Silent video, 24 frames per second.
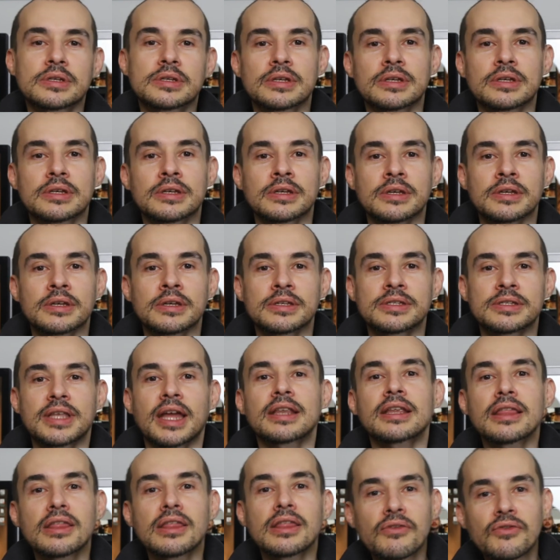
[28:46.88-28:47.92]
standard
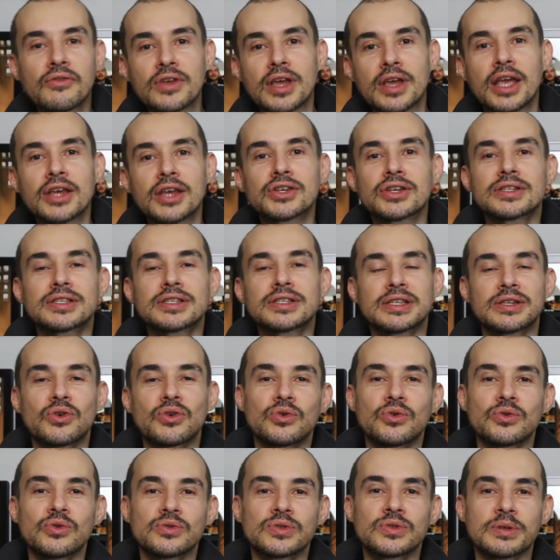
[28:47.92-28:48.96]
deviations, he knows
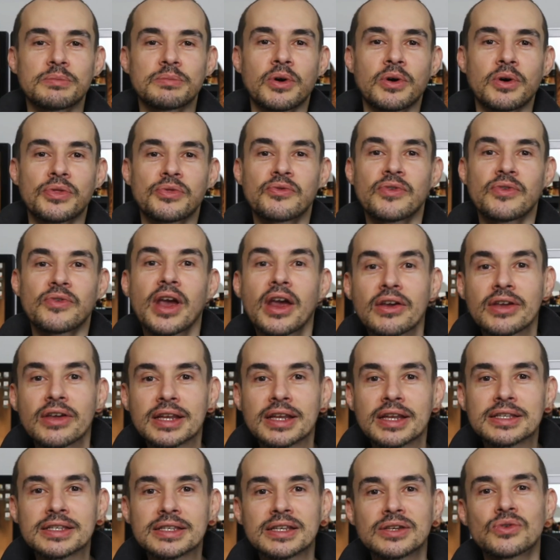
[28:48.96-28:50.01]
about variance, he
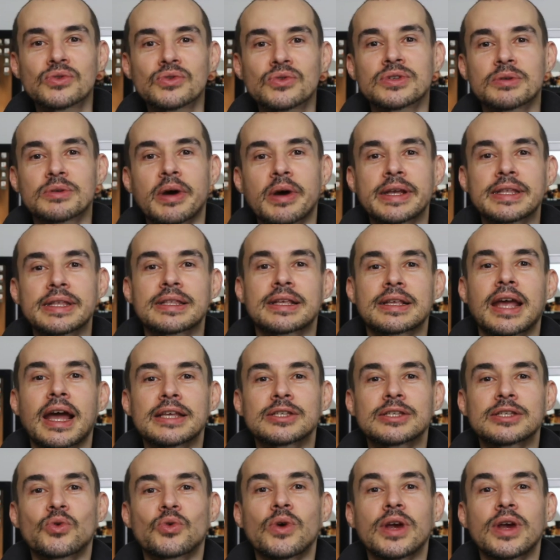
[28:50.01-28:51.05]
knows about
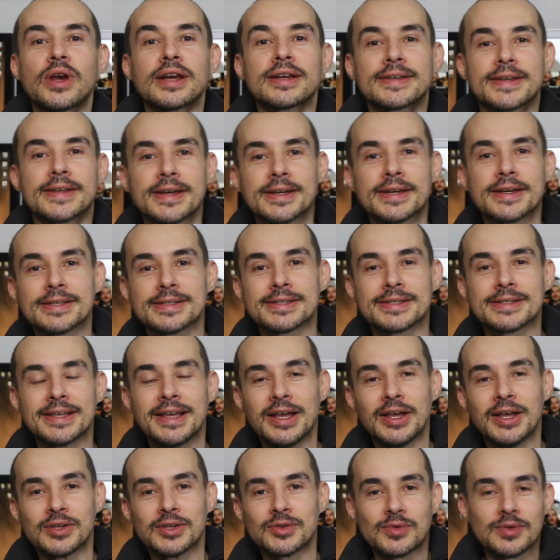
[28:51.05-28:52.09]
chi-square tests.
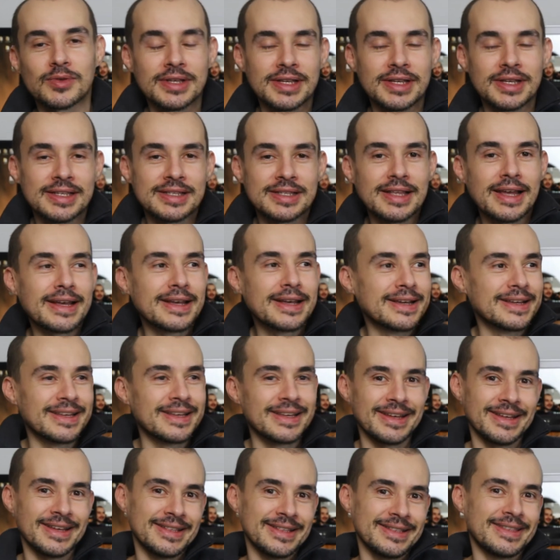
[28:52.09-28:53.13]
So it's like
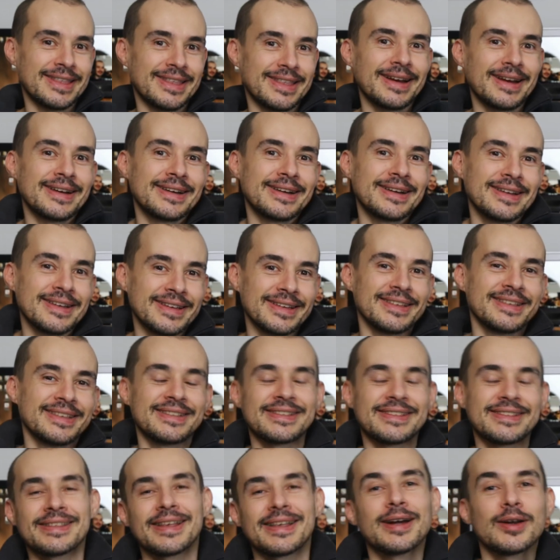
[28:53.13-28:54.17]
it's their
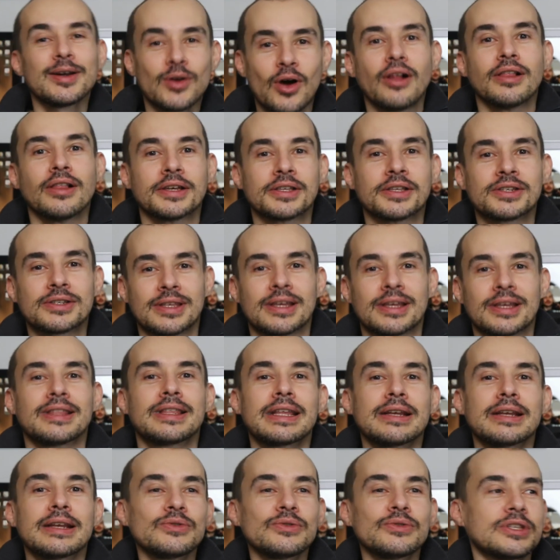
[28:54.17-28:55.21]
knowledge. They don't
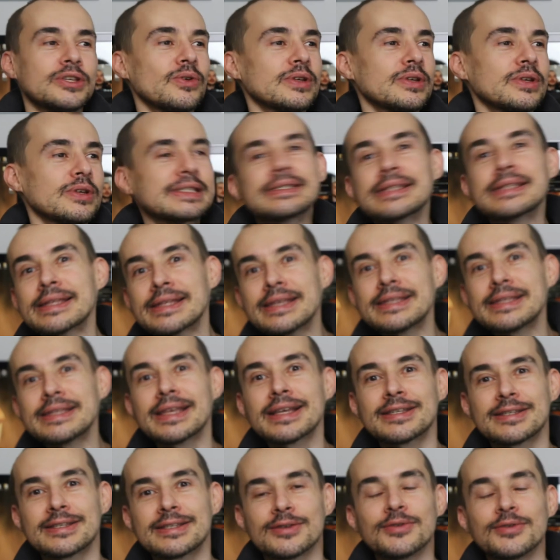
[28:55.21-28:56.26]
see you as a statistics
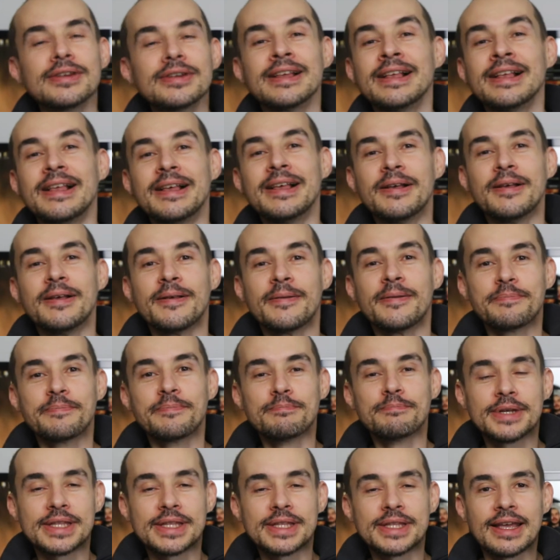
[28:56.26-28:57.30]
dude, but
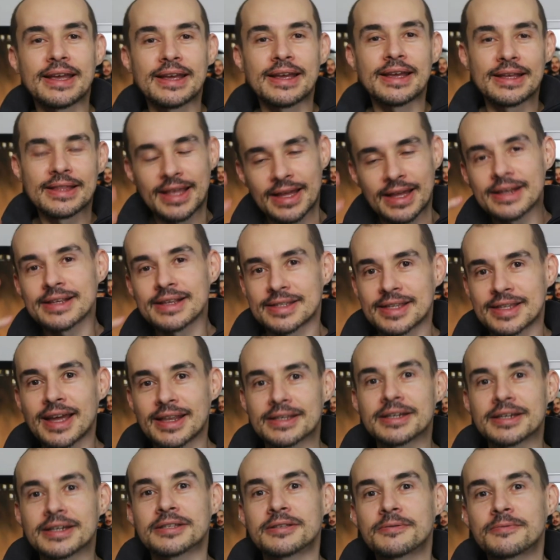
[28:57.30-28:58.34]
they understand that,
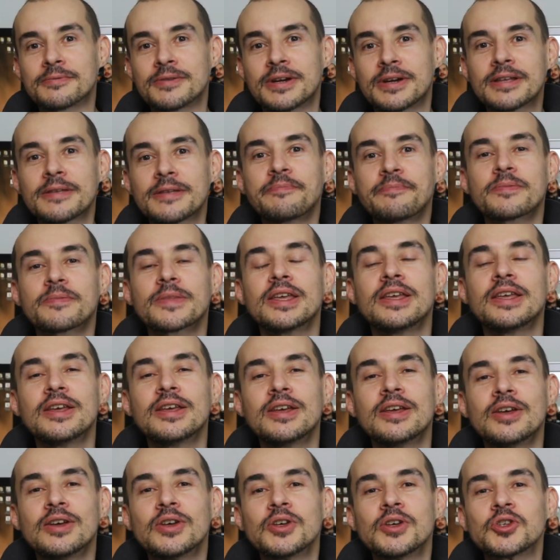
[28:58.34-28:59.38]
right?
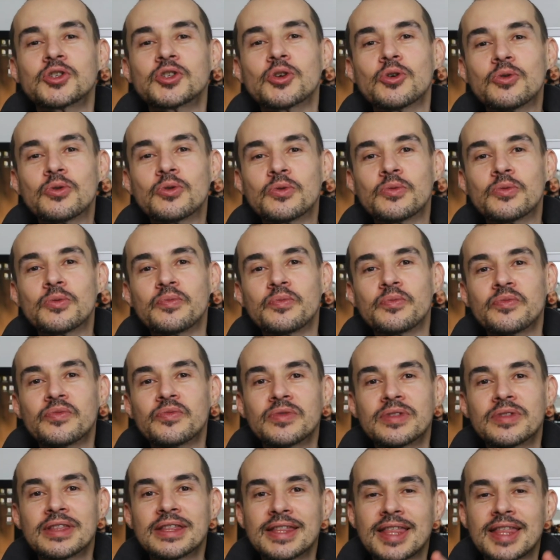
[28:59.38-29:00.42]
So
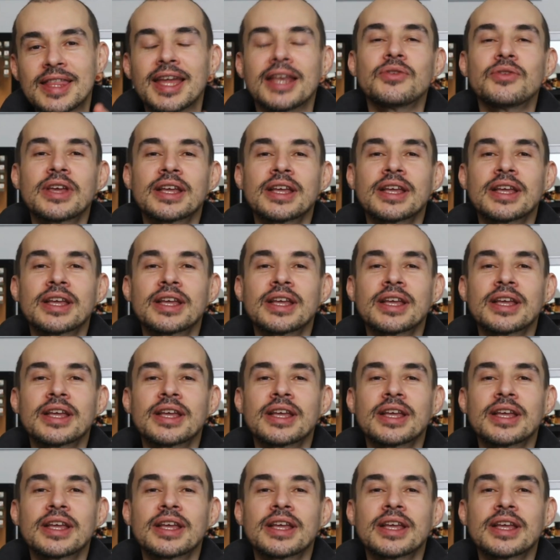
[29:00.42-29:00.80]
then you get that